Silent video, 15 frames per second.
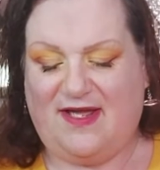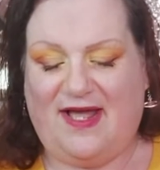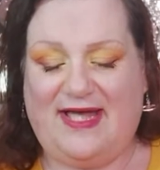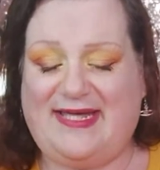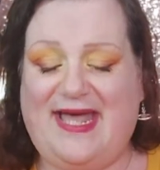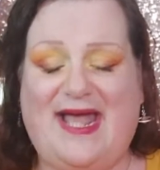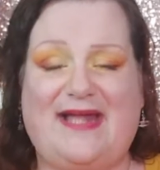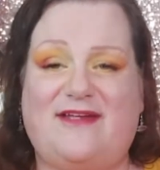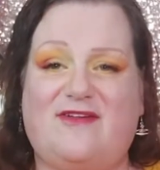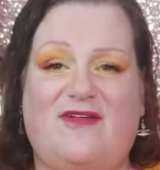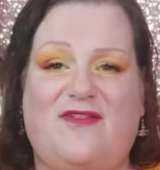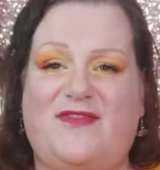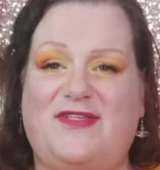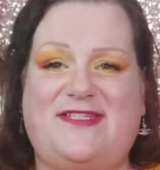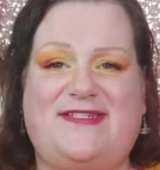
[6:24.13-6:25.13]
again,
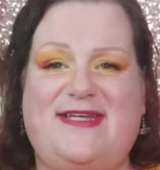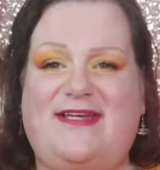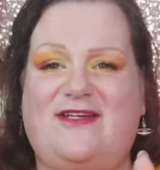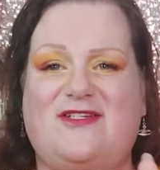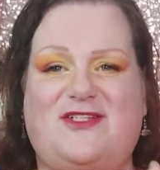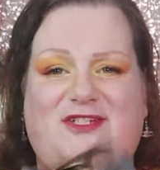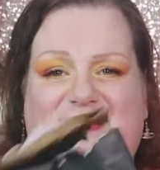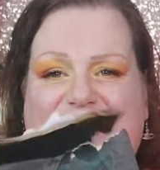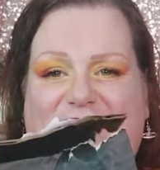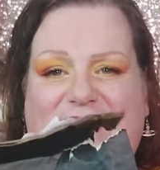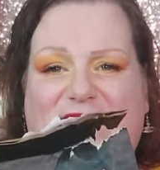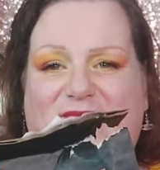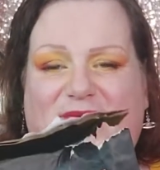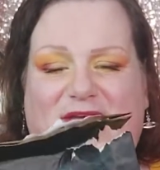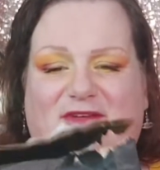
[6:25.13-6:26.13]
the stickers just
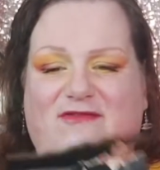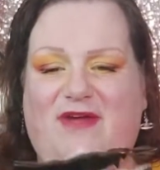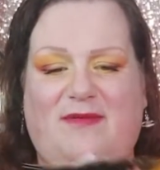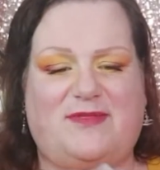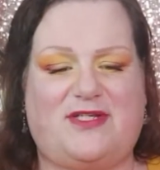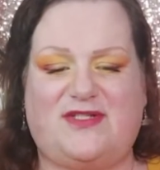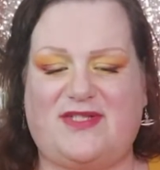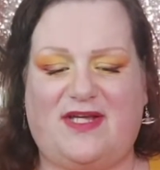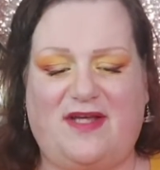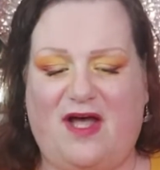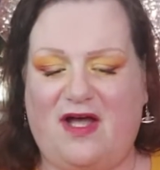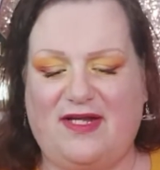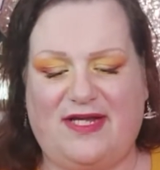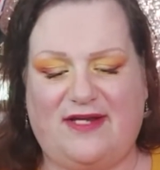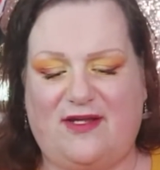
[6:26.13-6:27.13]
end up being ripped because I
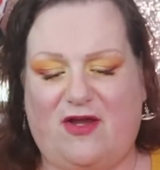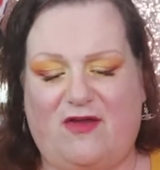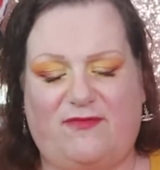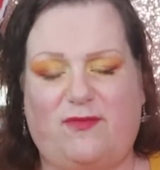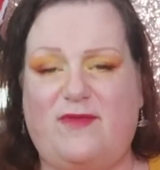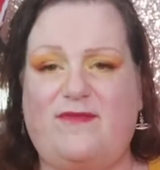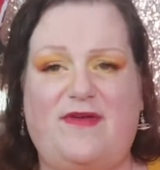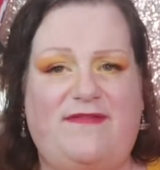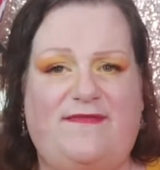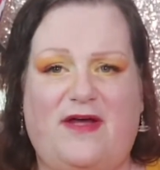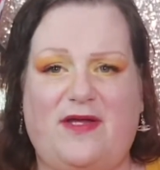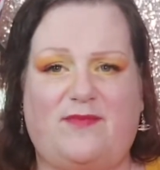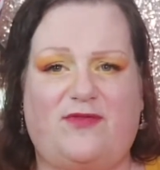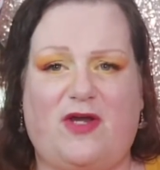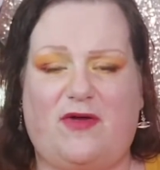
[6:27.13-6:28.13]
can't get it off with my
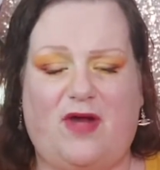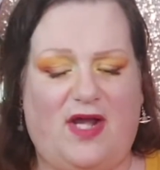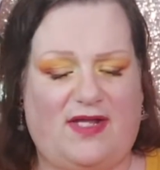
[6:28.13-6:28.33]
fibro.